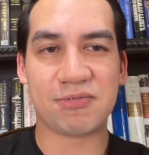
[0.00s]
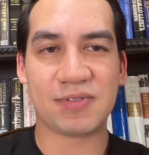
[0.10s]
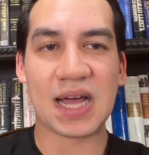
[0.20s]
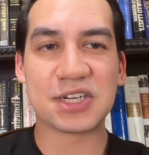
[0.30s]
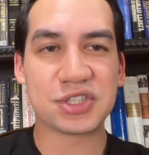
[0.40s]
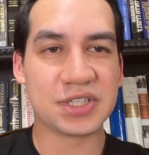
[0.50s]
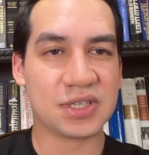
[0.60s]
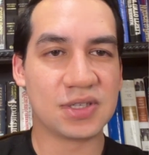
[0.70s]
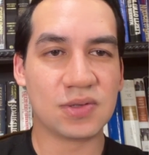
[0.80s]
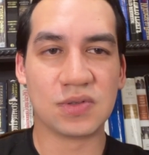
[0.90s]
flash
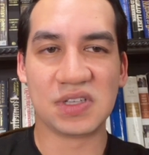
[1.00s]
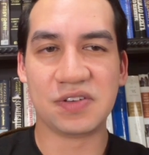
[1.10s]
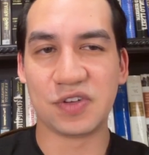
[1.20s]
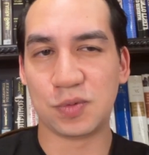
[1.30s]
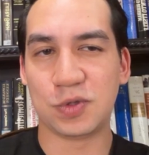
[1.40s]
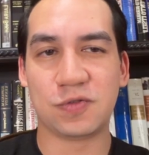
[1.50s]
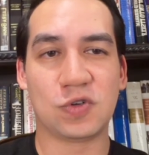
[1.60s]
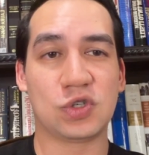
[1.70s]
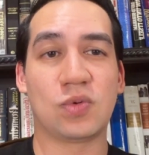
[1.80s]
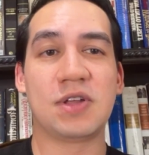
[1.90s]
sale only available
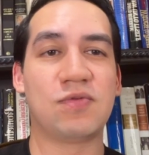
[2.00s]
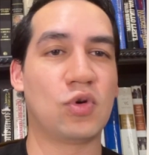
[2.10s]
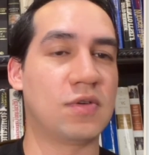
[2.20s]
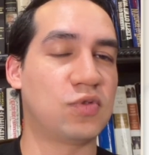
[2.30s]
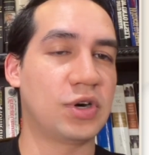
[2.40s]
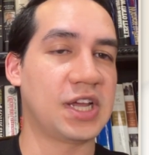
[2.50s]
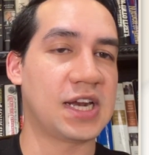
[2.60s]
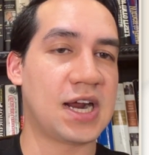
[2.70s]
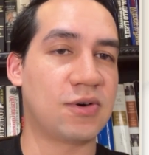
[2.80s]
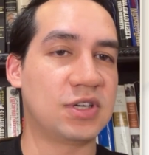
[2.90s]
for 24 or
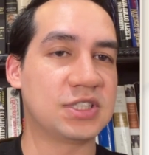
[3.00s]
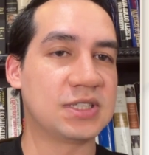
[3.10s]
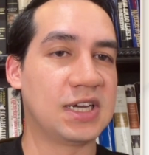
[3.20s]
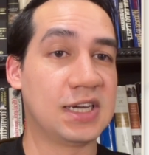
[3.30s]
48 hours.